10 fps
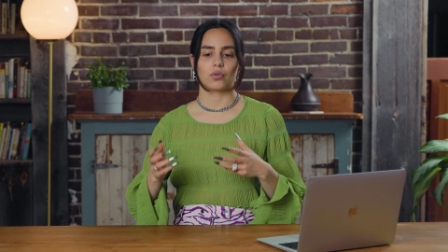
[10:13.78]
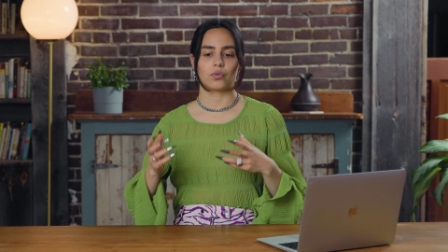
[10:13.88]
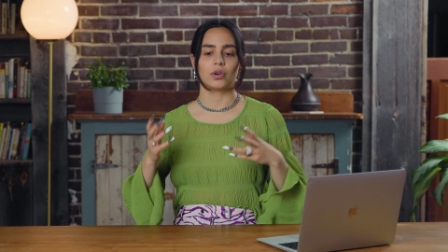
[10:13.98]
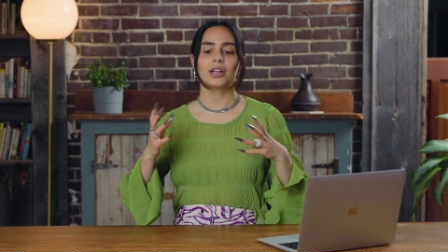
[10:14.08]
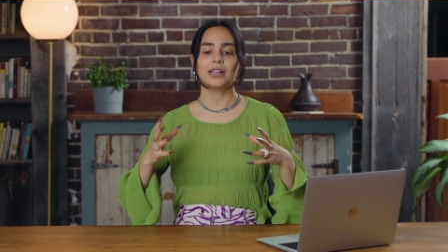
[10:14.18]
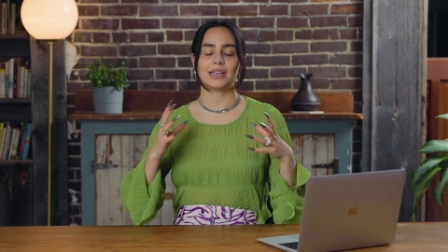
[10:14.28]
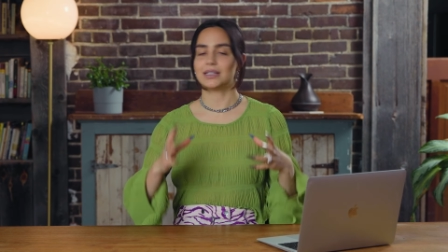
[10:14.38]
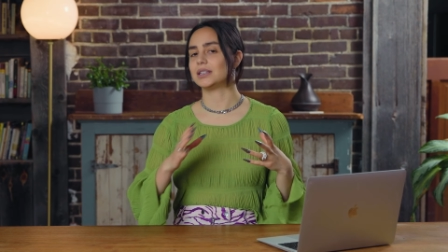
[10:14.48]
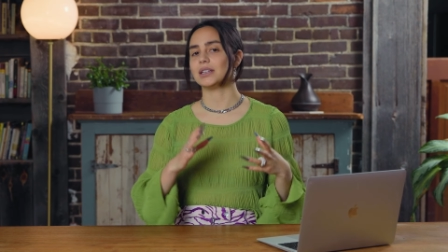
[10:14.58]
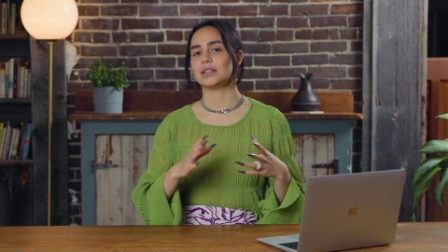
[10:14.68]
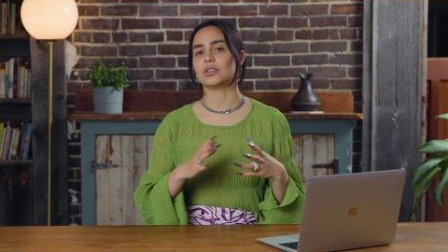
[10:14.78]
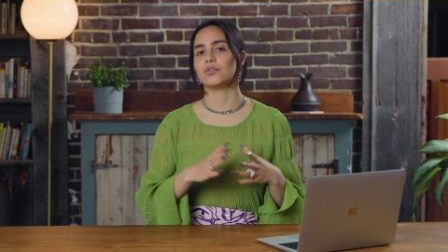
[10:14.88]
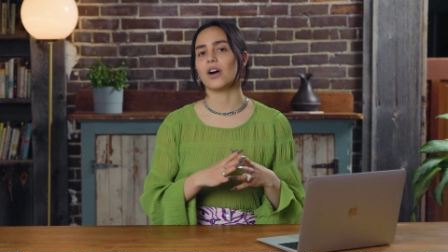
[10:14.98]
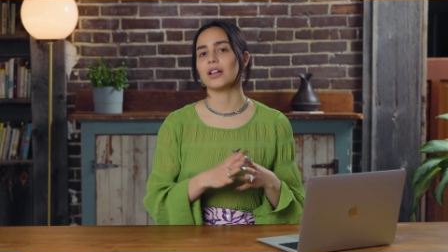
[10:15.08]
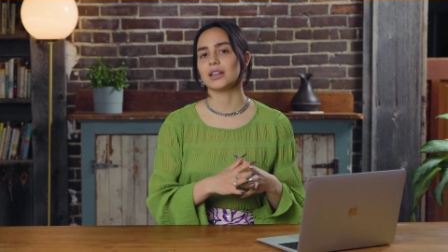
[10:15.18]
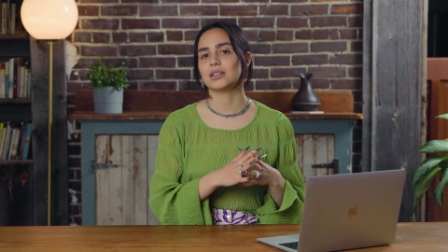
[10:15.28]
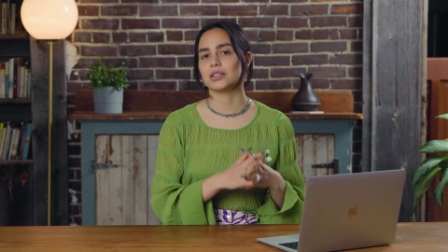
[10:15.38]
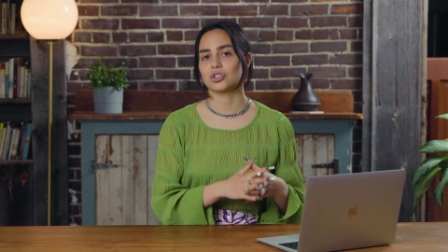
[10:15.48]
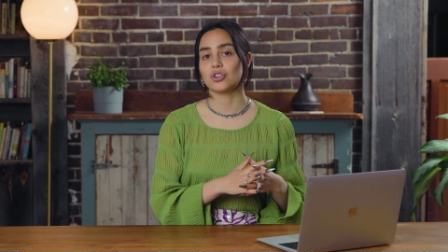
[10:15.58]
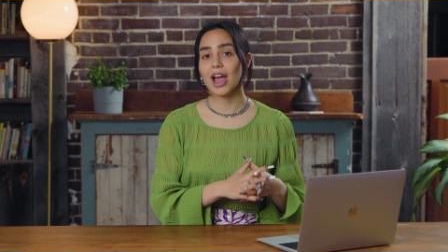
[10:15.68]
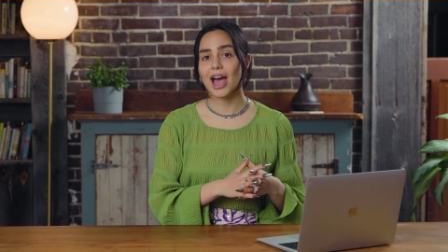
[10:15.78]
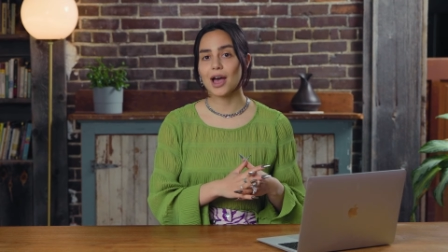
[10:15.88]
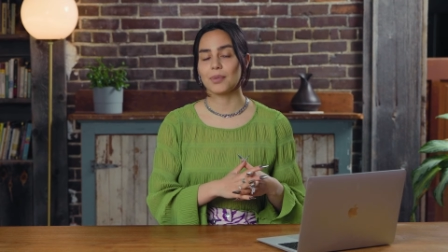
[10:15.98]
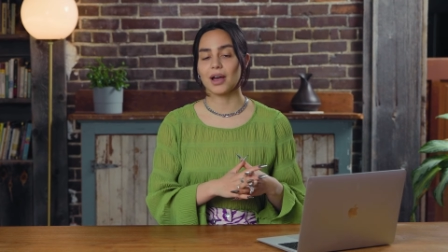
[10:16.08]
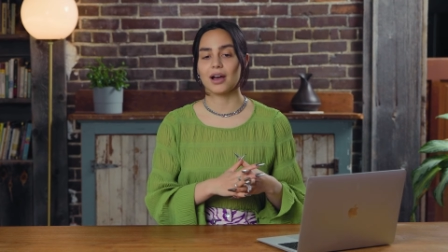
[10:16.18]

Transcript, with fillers: really easy to fall into this trap